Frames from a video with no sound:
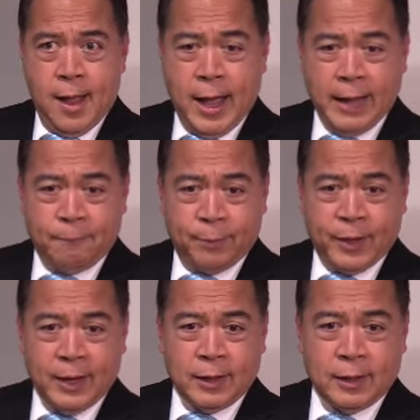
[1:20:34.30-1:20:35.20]
I
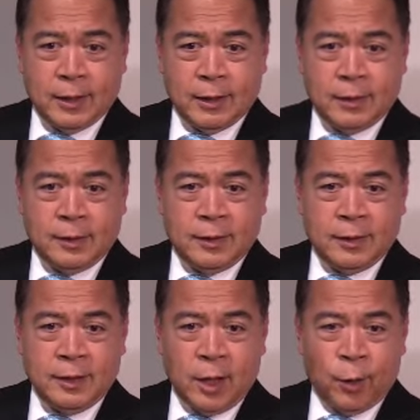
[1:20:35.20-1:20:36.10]
pray that
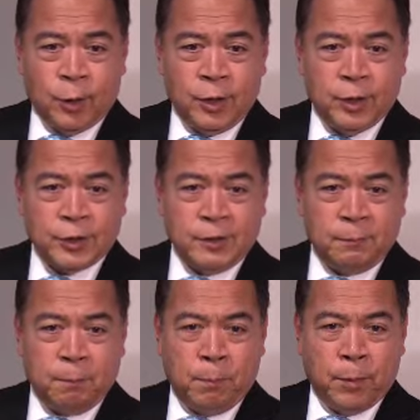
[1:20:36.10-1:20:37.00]
the Lord doesn't
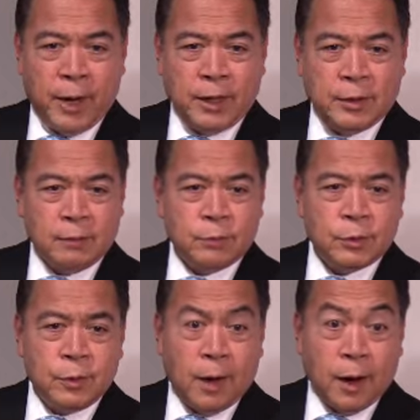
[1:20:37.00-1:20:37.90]
break them
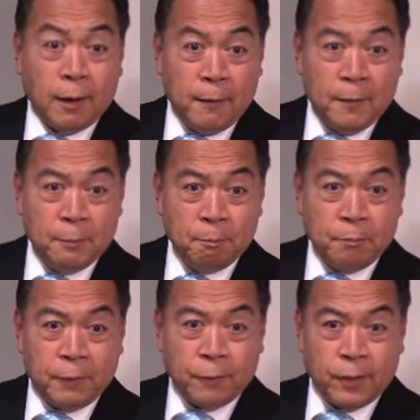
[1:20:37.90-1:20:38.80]
too hard
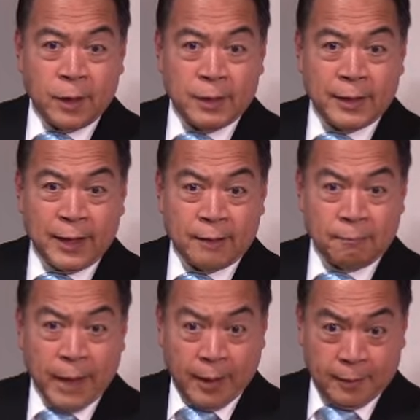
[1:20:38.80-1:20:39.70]
before they're taken
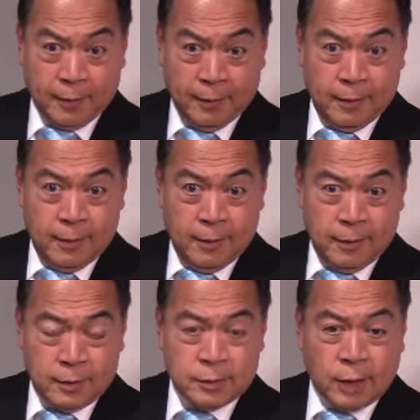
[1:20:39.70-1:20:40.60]
back.
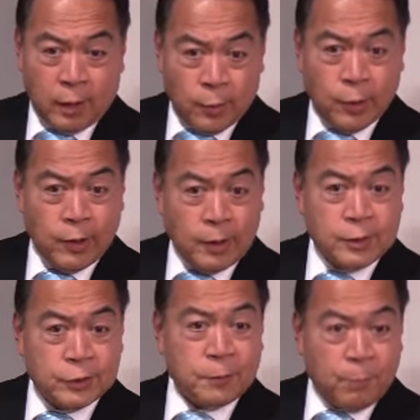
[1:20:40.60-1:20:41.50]
Because the Lord
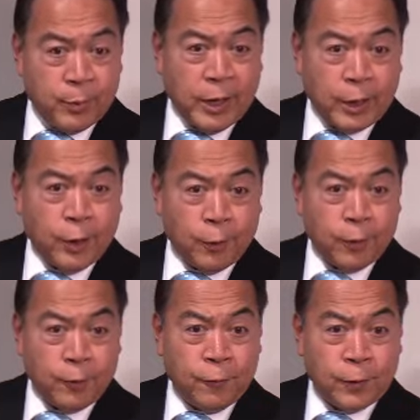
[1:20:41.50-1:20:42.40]
needs to break you in
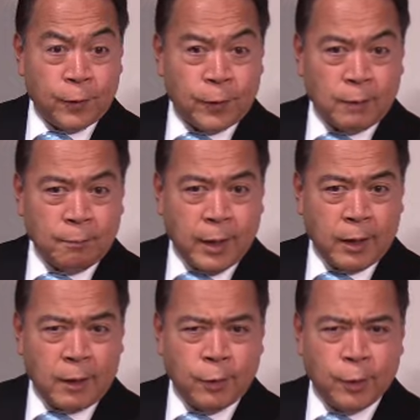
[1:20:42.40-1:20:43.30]
order for you to come
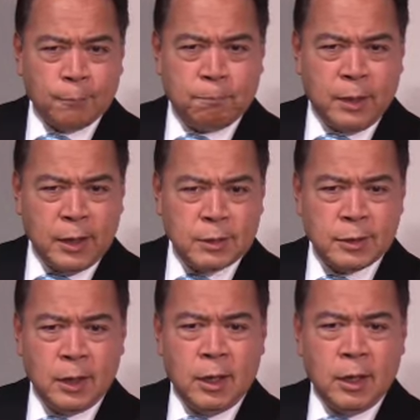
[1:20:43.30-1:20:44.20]
back. Lord,
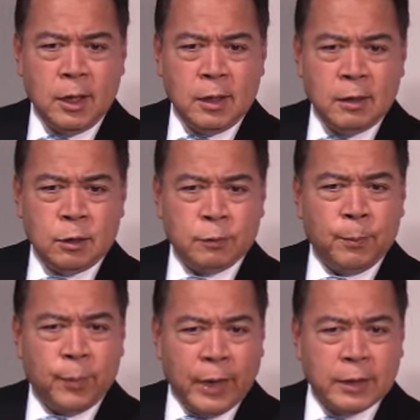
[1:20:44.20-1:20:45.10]
please,
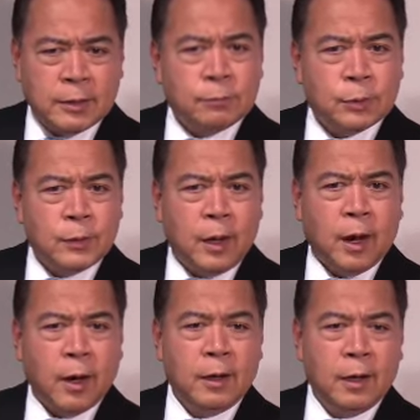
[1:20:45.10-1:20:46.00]
don't break them too
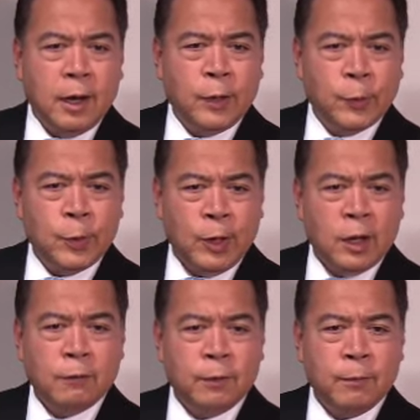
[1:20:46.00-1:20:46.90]
hard. I know you
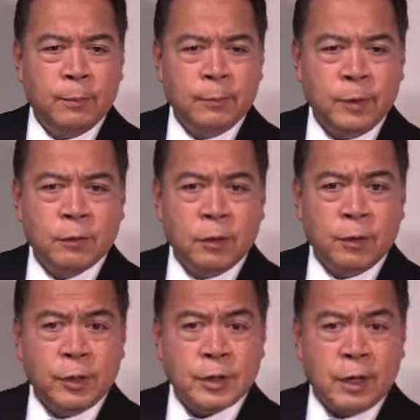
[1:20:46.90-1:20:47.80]
love them. You will
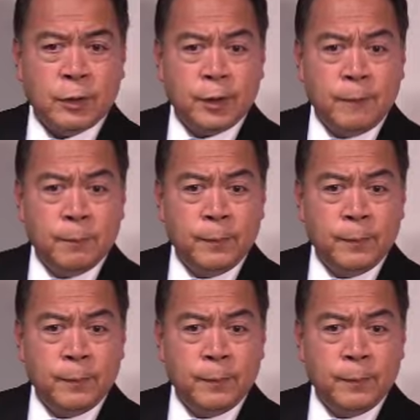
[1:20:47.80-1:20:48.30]
reach out to them.